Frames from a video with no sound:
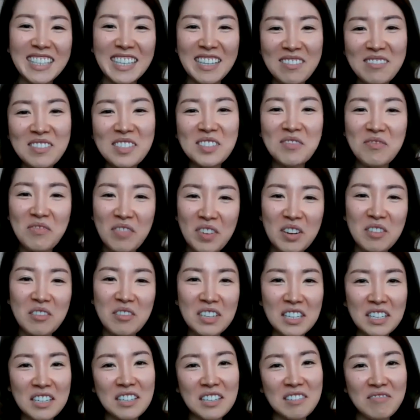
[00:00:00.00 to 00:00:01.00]
it was
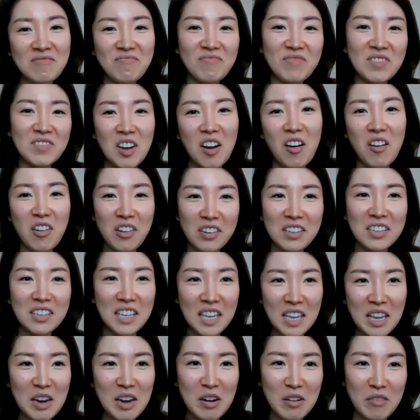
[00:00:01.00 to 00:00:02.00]
very dark
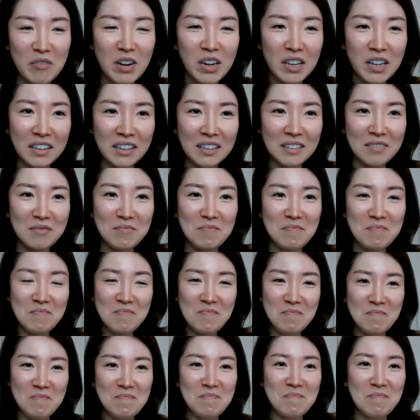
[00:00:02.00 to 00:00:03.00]
era
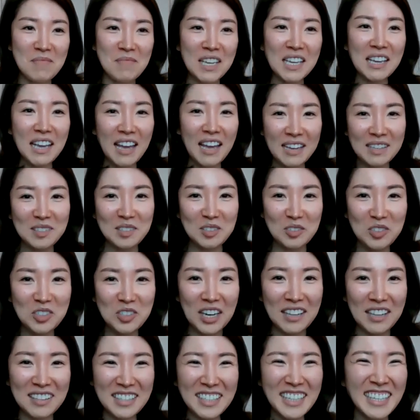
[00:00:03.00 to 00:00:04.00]
me as a
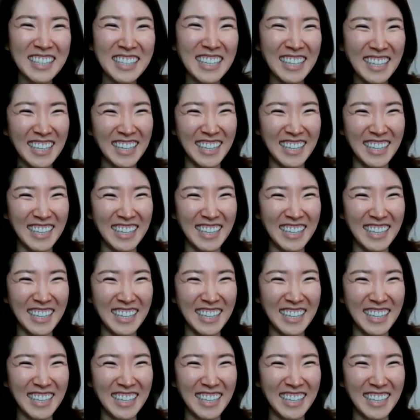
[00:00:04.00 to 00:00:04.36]
cellist.